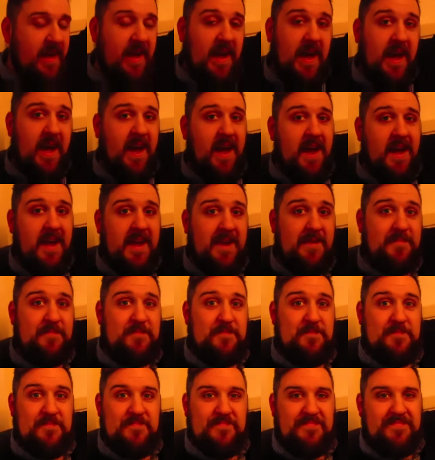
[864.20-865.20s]
Hi!
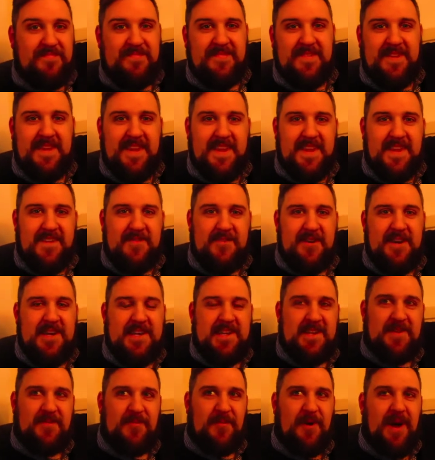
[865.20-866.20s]
The
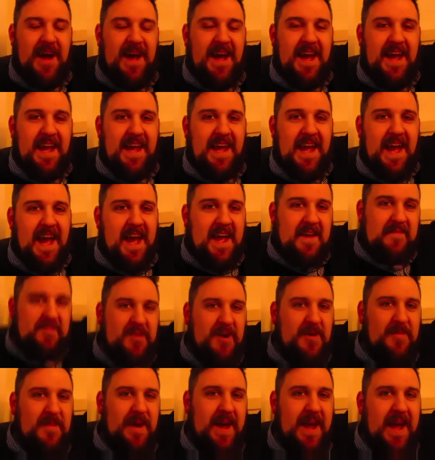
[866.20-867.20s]
reason why I've
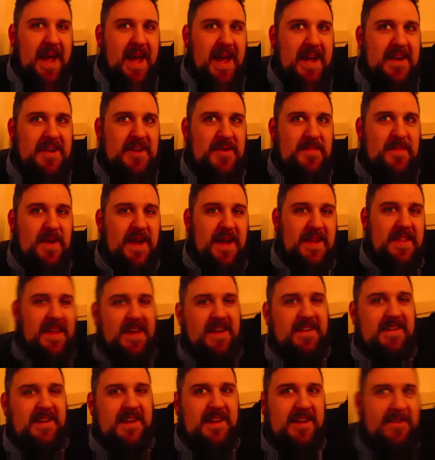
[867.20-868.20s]
got my hand up like
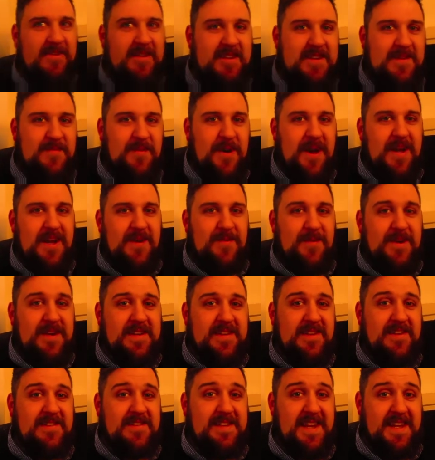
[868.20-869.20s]
this, and the reason why
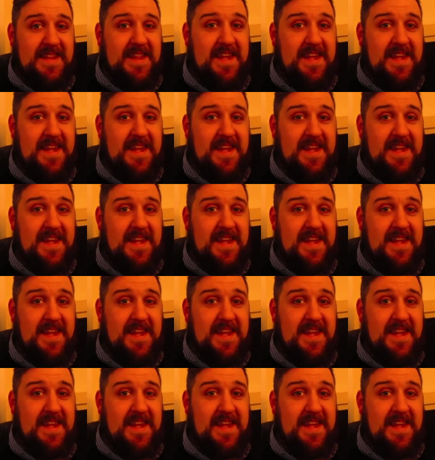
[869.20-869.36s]
Louise looks like